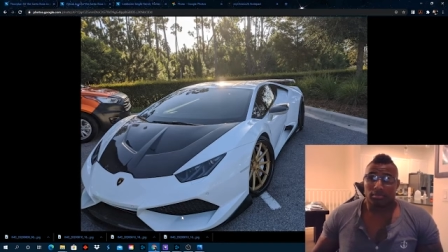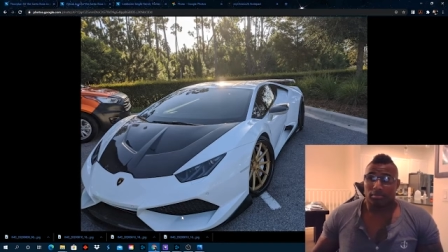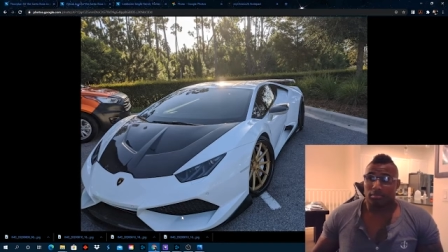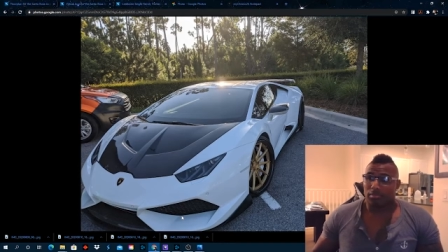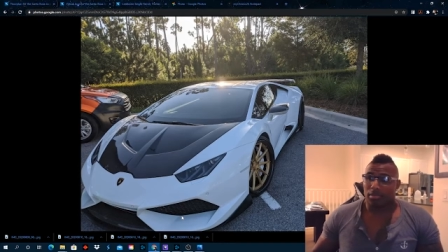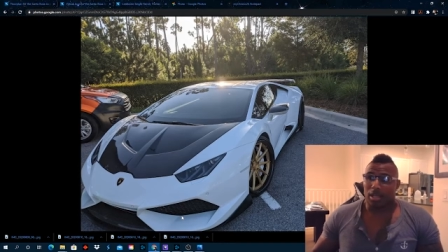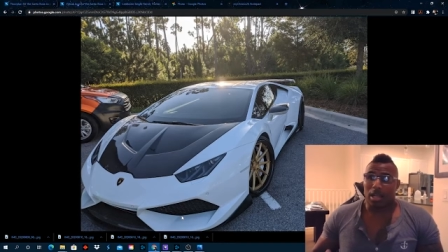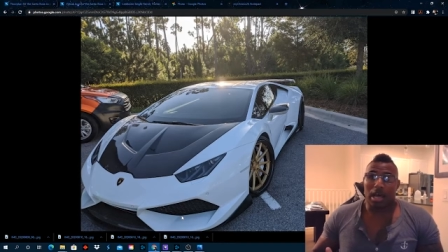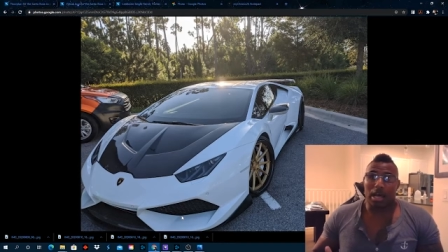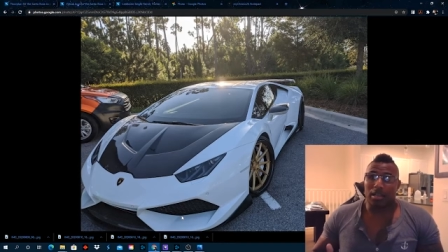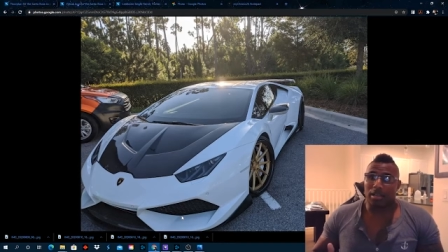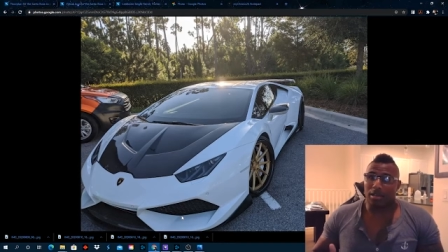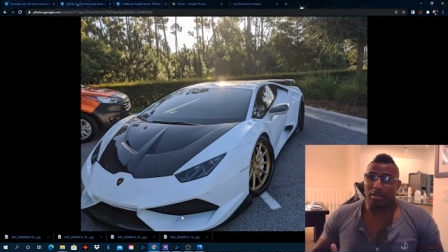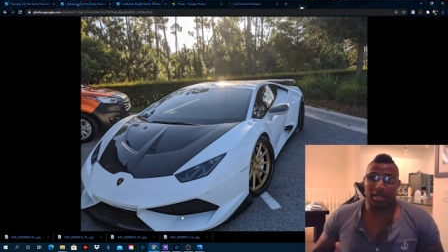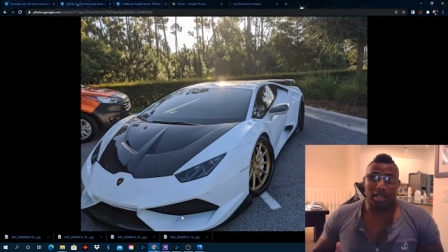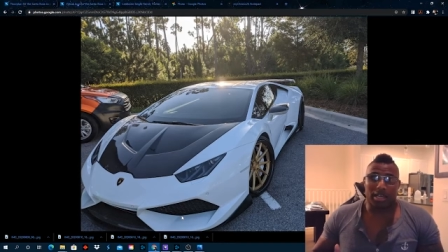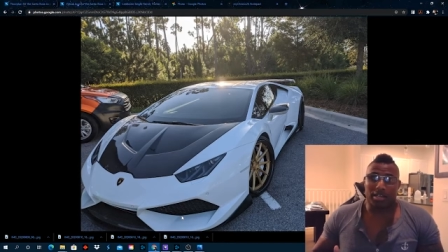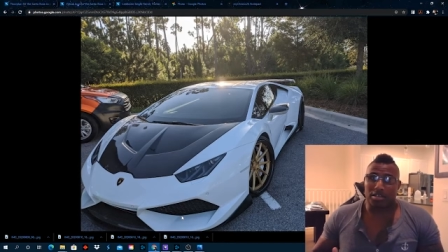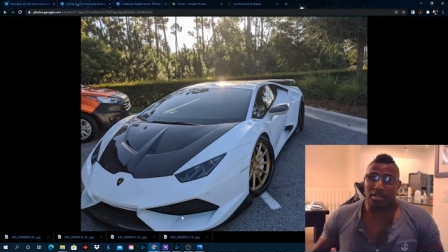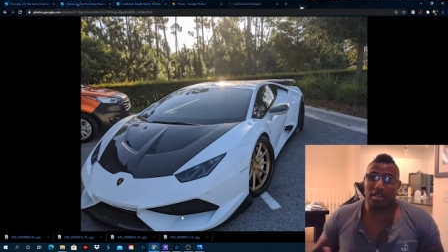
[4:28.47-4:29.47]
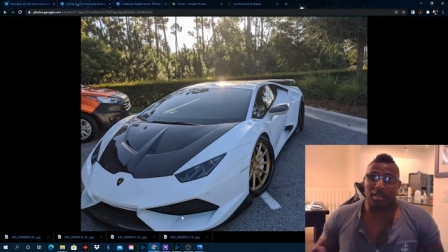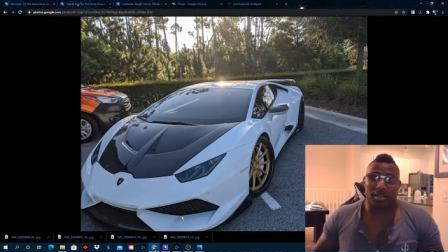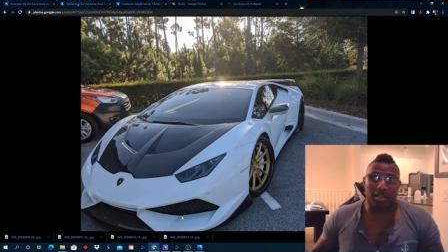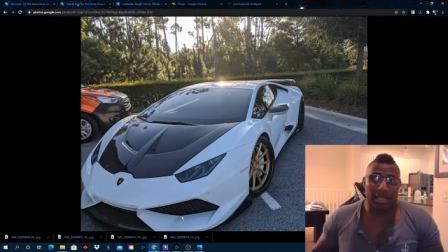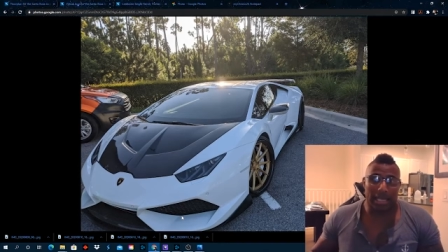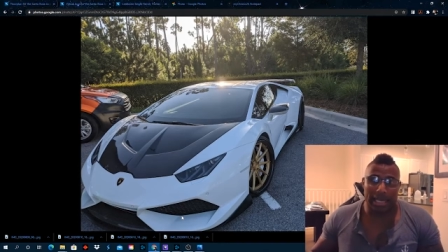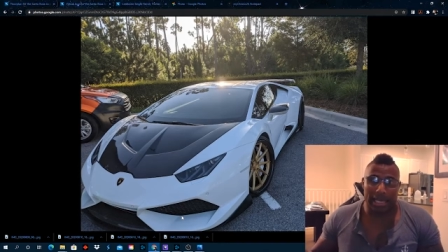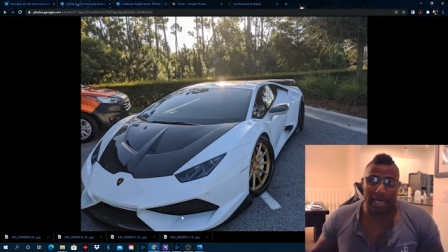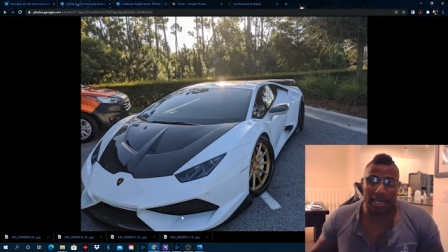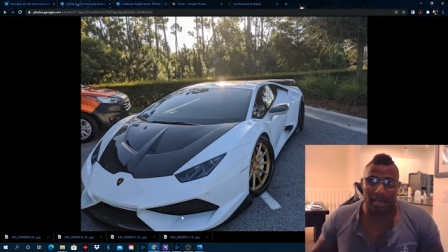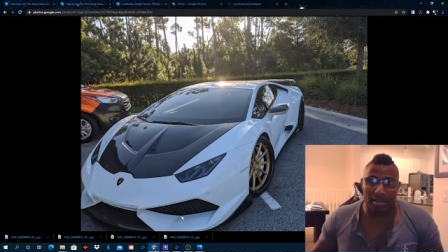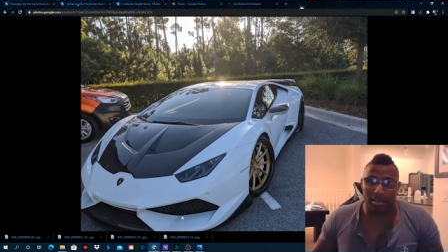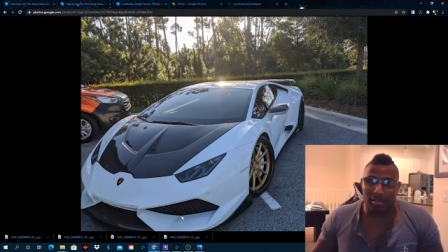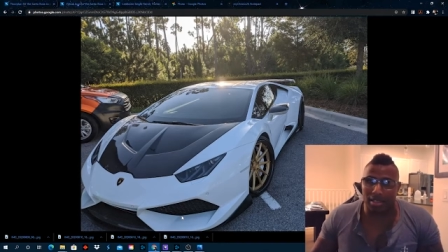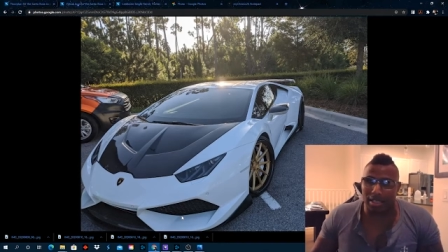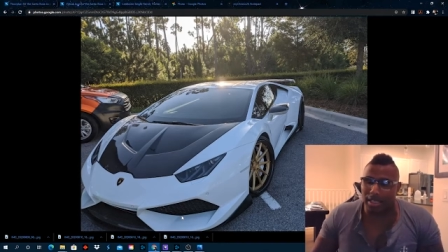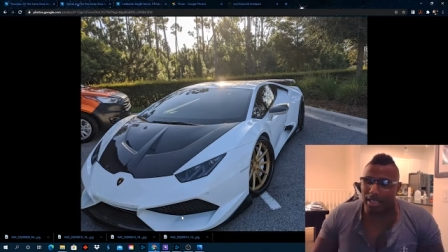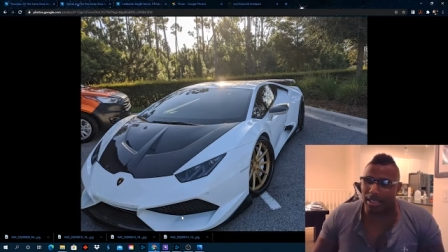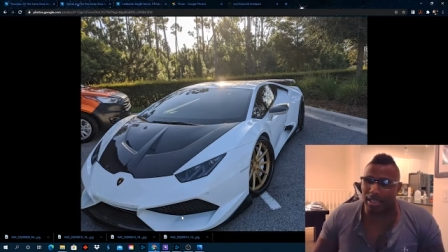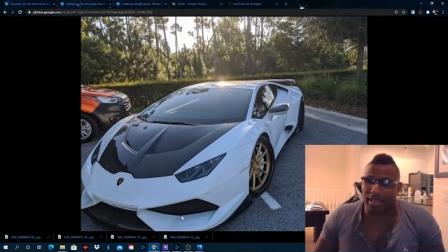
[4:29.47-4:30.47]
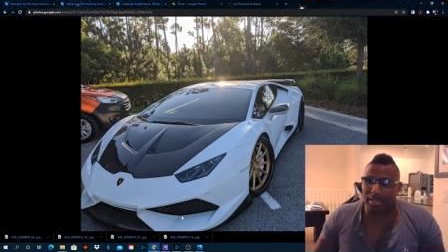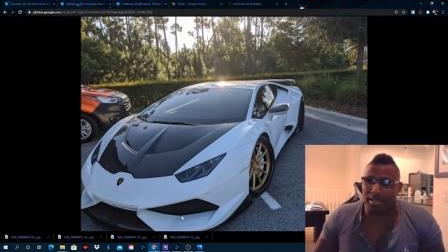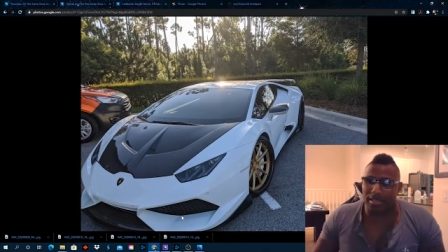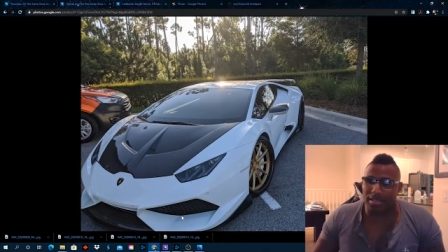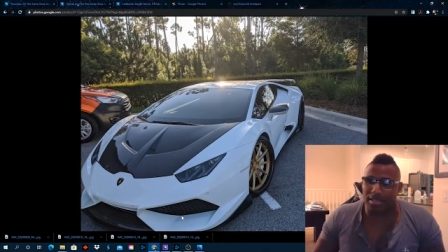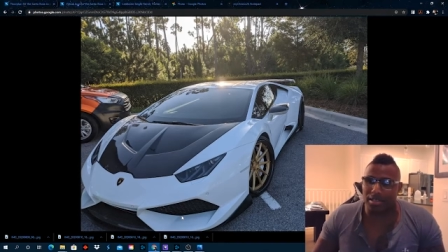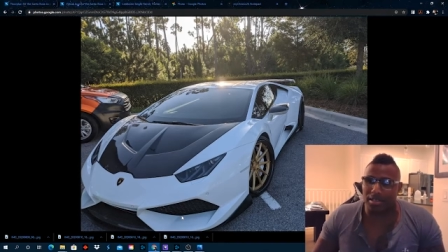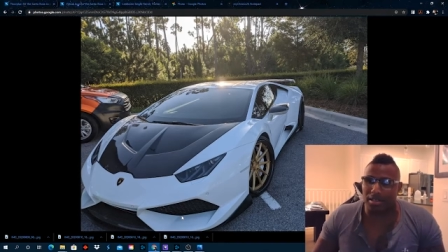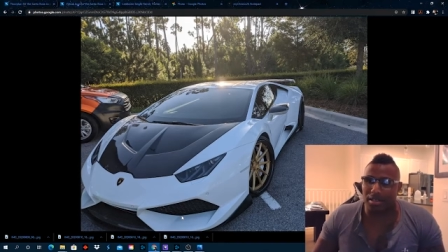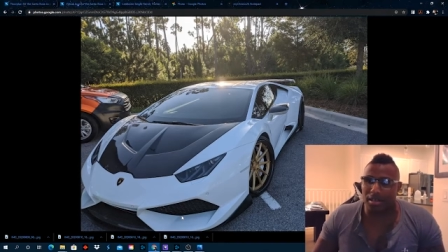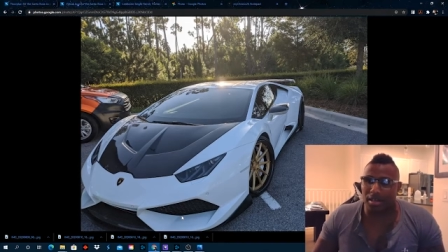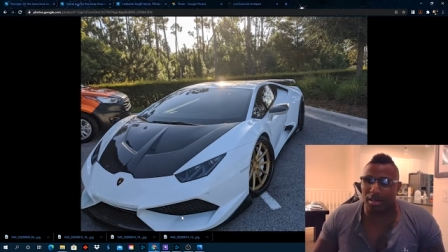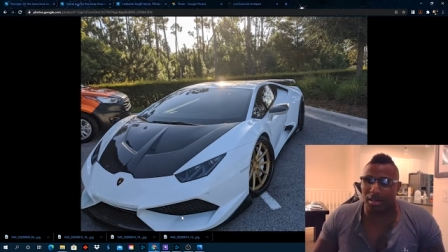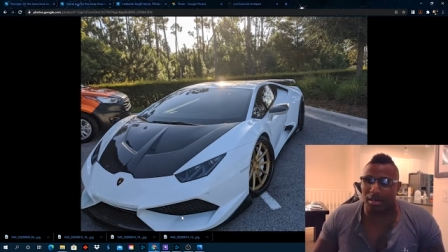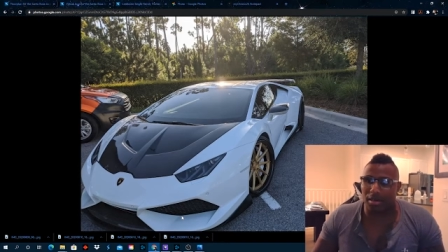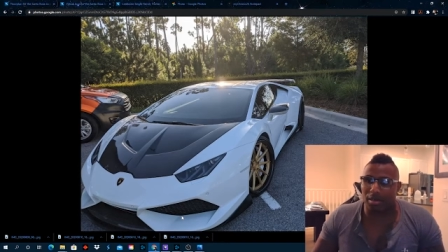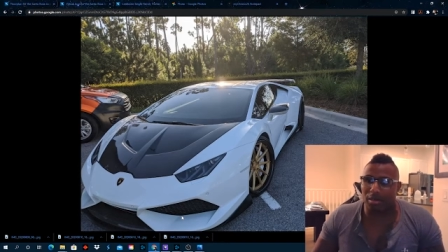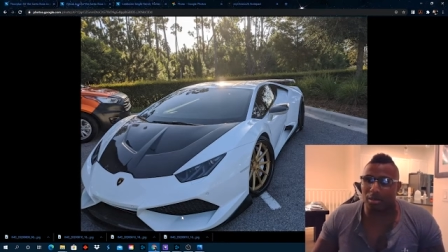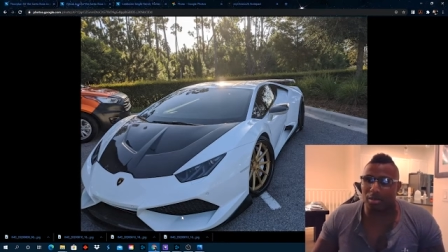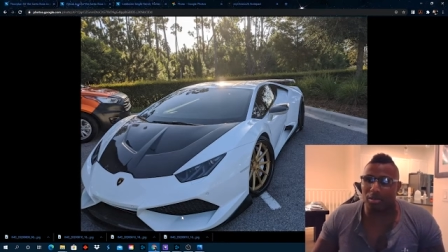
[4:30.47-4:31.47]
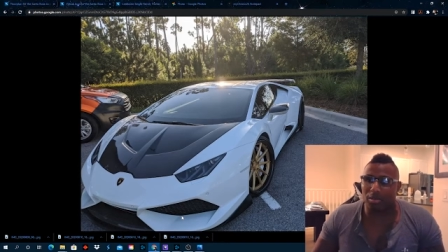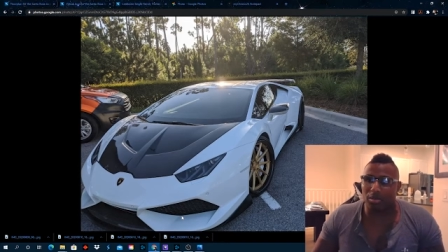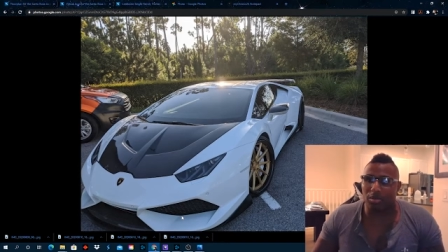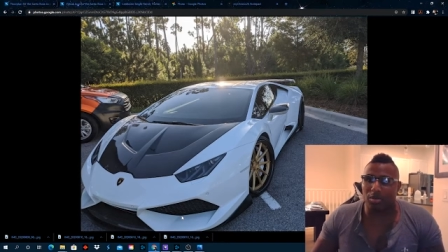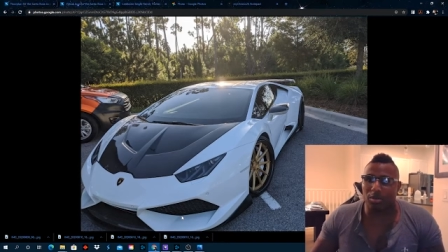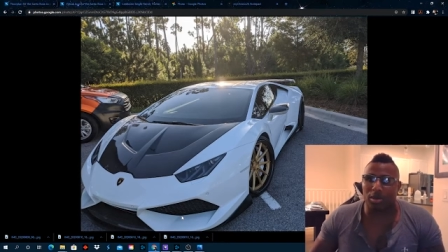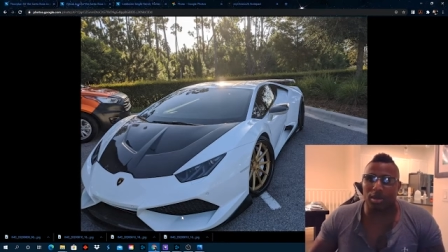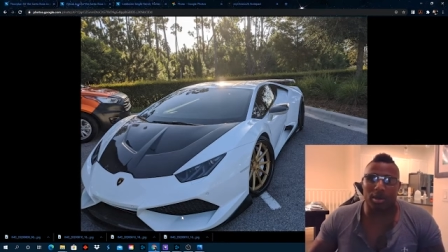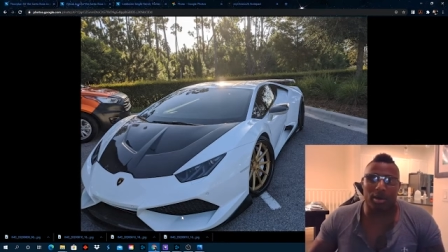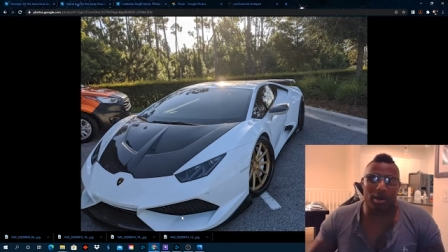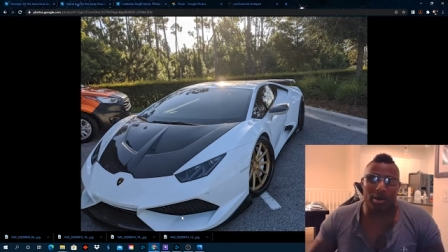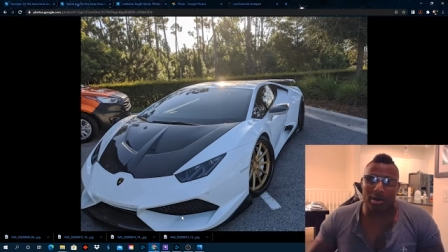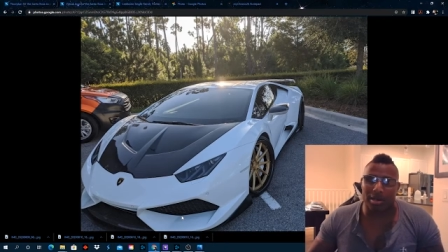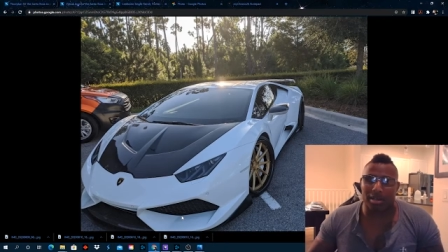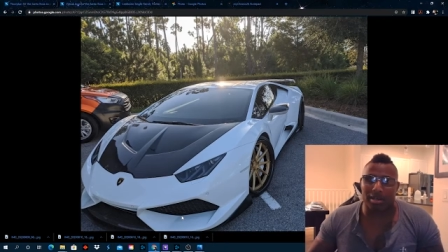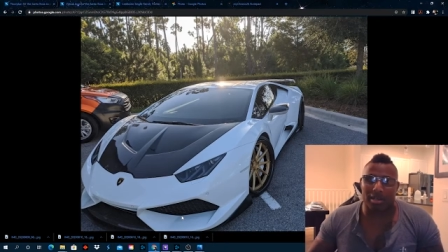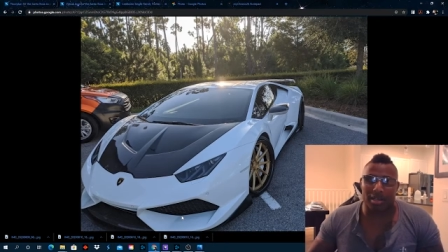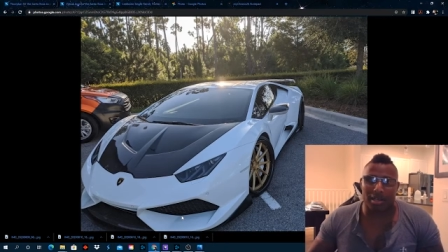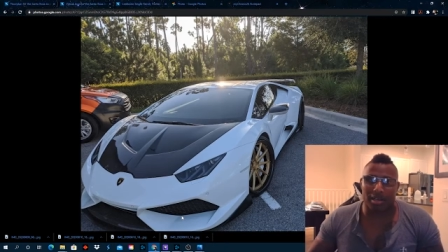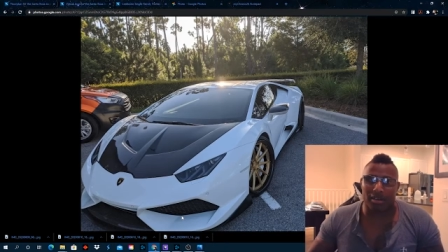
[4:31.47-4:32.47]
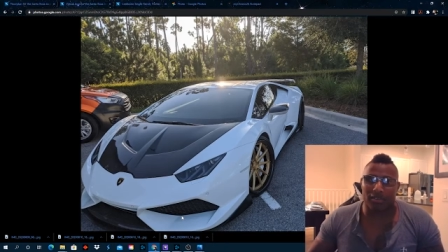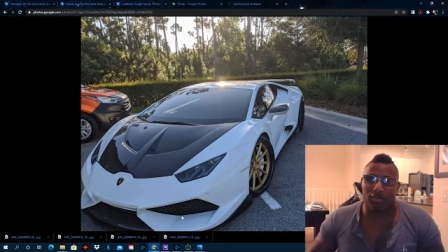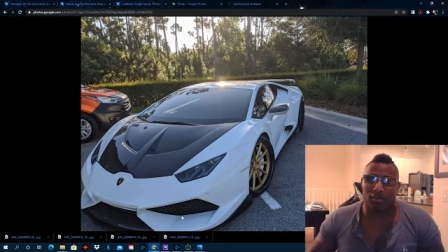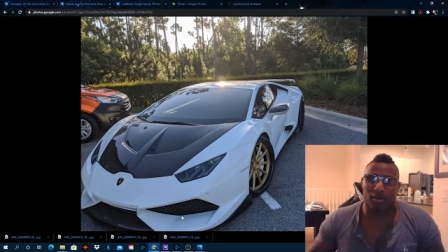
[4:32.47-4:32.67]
lot location and layout. It's, you know, where do I want to live?